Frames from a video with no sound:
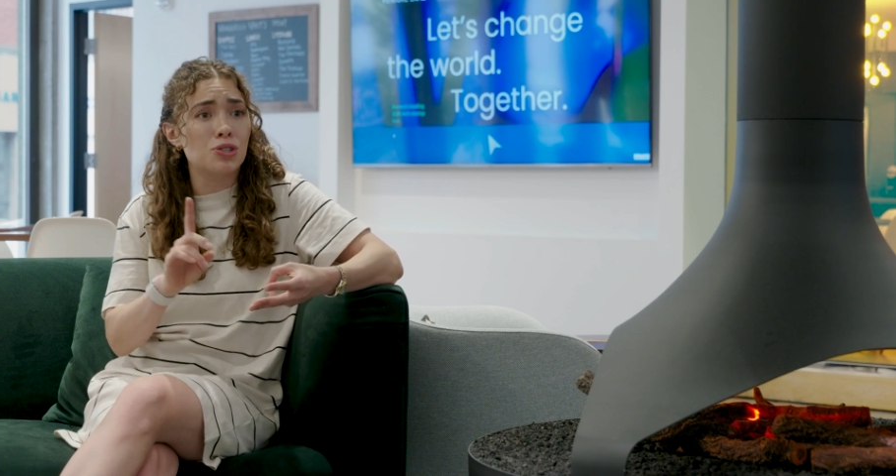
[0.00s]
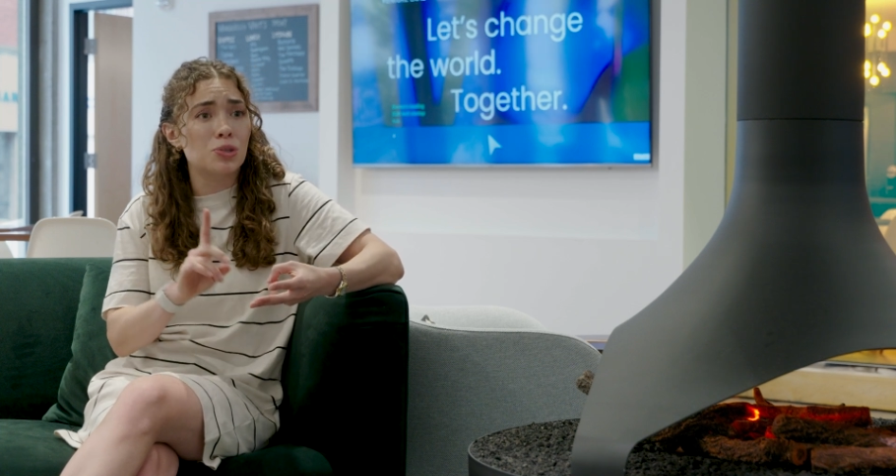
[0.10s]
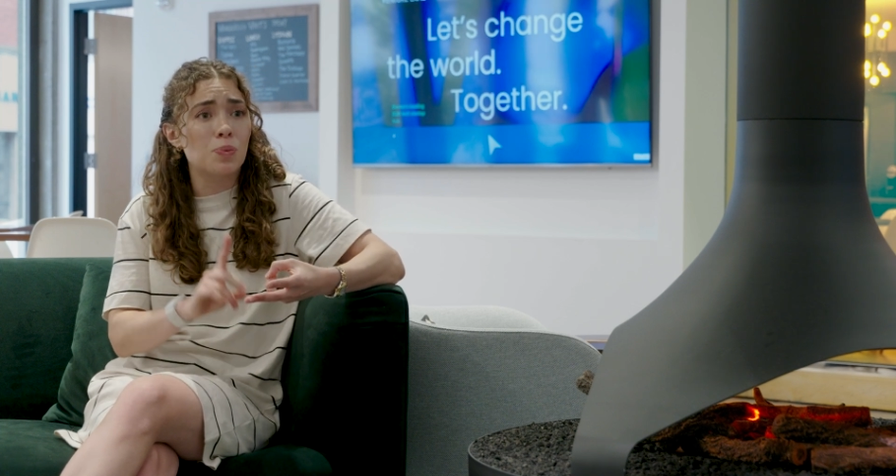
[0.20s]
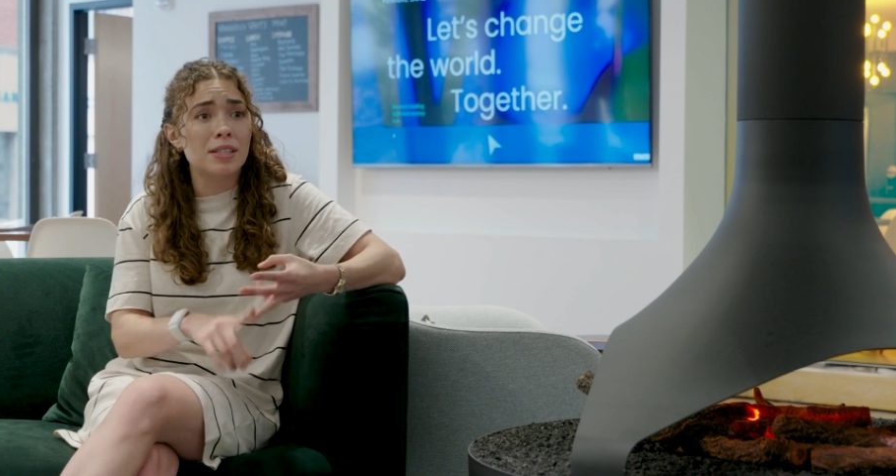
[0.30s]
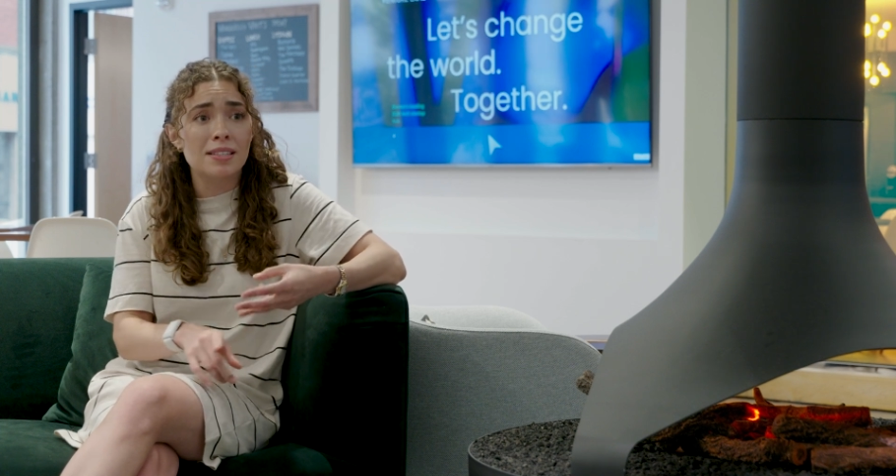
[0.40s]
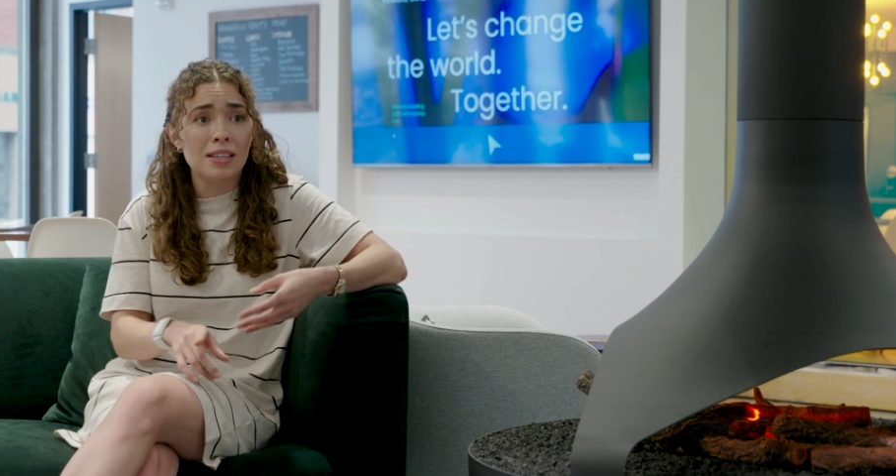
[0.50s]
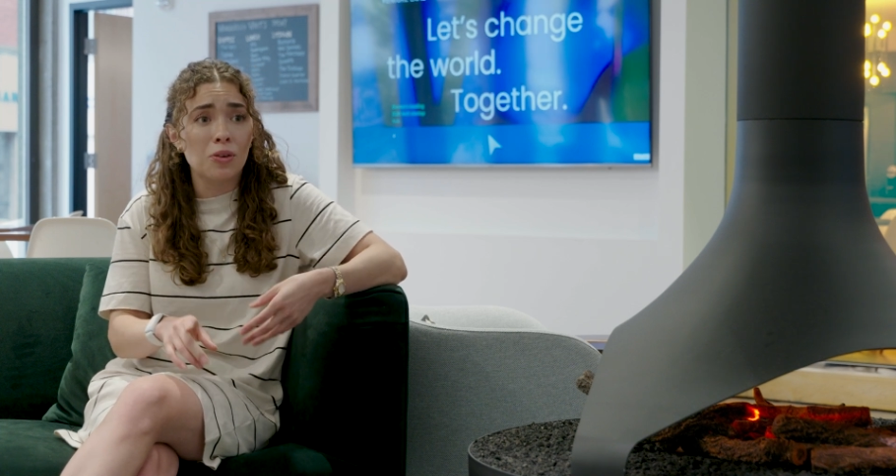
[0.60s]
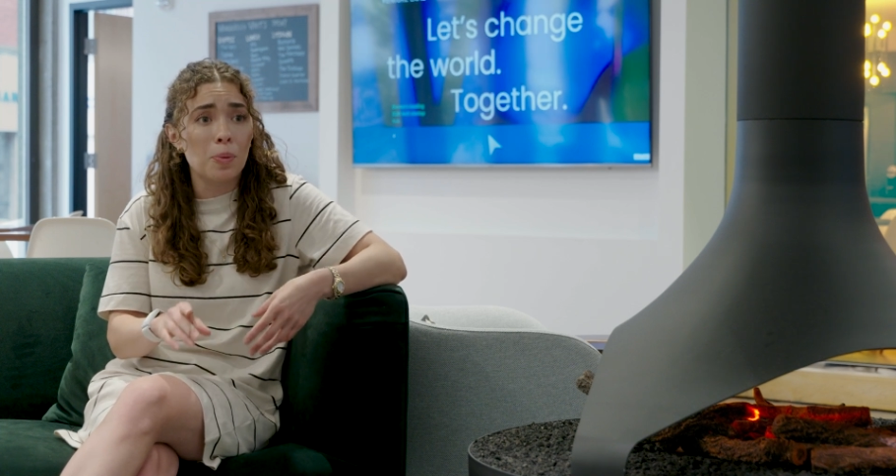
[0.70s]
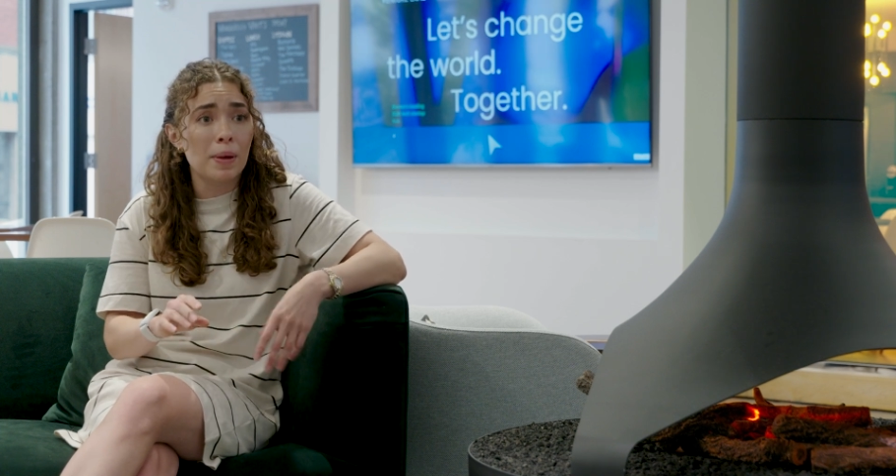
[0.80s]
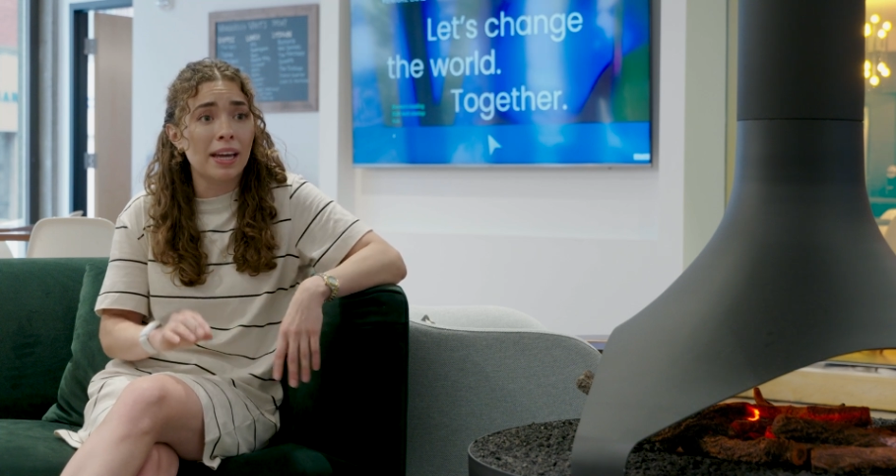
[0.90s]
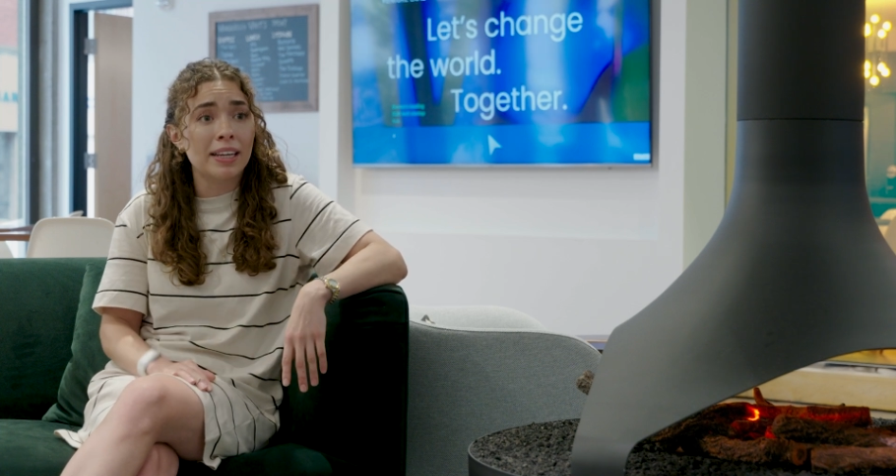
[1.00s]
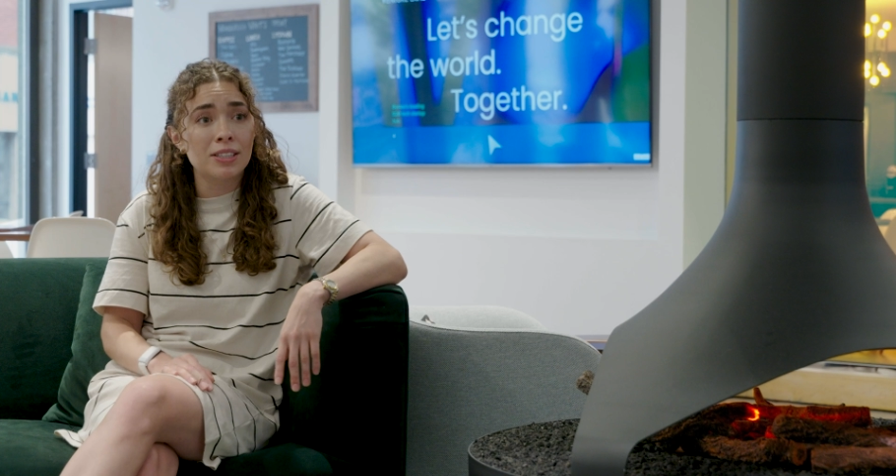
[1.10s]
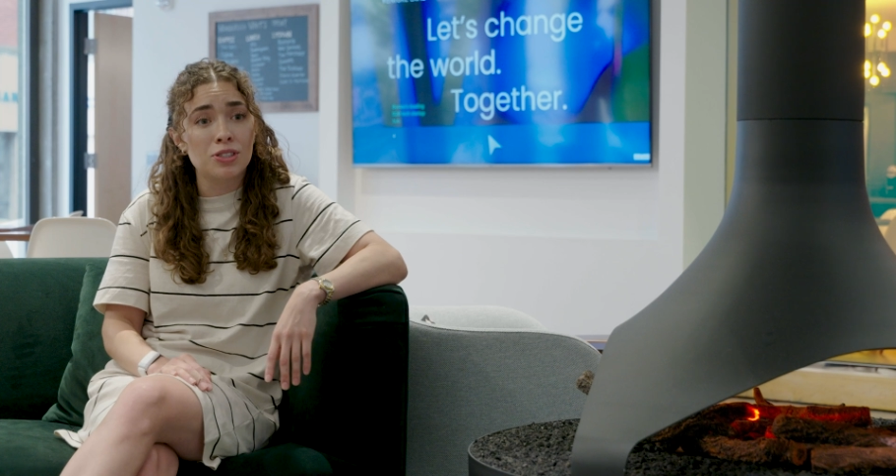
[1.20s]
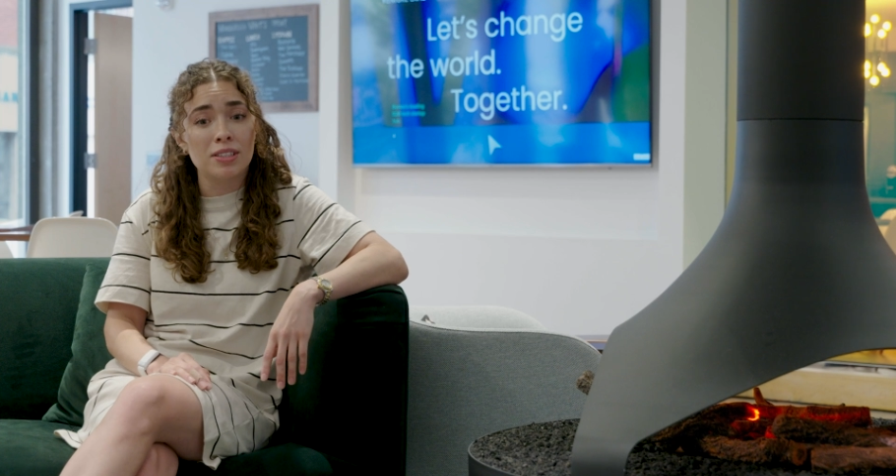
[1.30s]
just one single page,